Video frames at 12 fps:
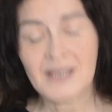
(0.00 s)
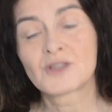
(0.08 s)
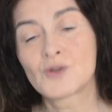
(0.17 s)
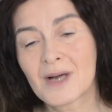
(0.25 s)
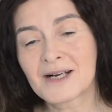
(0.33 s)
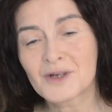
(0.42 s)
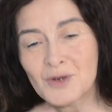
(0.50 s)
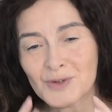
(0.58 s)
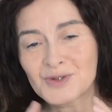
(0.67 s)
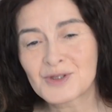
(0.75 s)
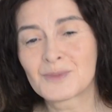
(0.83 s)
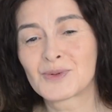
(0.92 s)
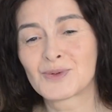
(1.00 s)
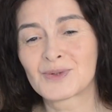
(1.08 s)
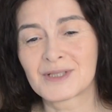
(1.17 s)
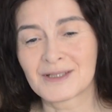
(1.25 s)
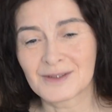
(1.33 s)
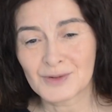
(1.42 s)
And you are
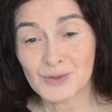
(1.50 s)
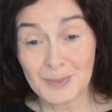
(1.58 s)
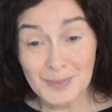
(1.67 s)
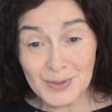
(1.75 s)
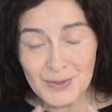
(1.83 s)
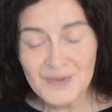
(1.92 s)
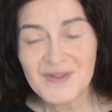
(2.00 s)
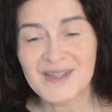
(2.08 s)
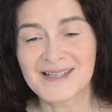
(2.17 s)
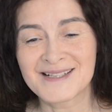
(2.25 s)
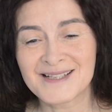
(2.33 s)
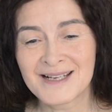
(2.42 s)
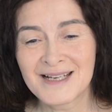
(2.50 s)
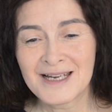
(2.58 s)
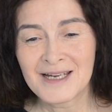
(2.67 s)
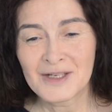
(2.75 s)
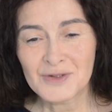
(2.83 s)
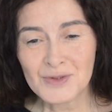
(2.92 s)
contributing to improve this
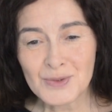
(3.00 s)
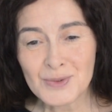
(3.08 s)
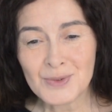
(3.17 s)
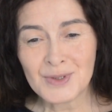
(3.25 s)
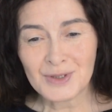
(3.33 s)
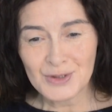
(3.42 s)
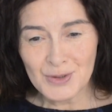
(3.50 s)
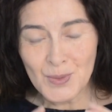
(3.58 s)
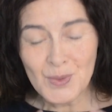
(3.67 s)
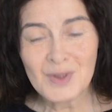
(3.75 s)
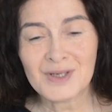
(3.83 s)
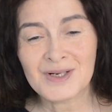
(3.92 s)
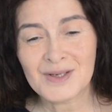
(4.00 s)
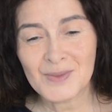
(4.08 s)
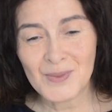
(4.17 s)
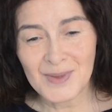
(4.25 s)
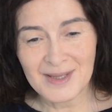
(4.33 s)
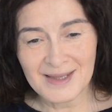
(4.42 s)
through your work
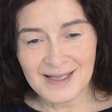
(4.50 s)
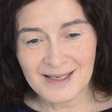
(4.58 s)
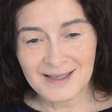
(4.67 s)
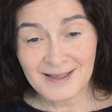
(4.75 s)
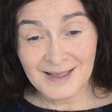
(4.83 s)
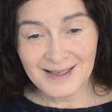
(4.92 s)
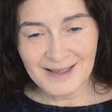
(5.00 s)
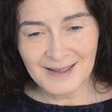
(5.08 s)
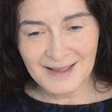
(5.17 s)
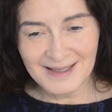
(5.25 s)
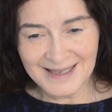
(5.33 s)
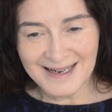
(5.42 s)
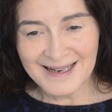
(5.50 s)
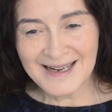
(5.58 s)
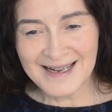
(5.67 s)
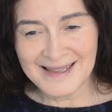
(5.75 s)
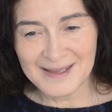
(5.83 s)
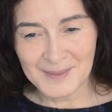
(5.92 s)
with the Young
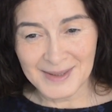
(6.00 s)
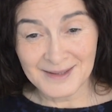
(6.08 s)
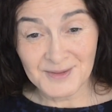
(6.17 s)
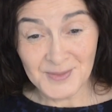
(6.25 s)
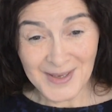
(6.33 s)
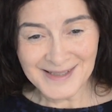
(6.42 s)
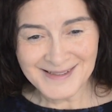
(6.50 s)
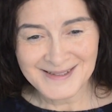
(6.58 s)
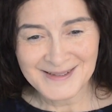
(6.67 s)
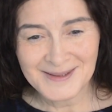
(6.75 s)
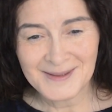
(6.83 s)
Academy, right?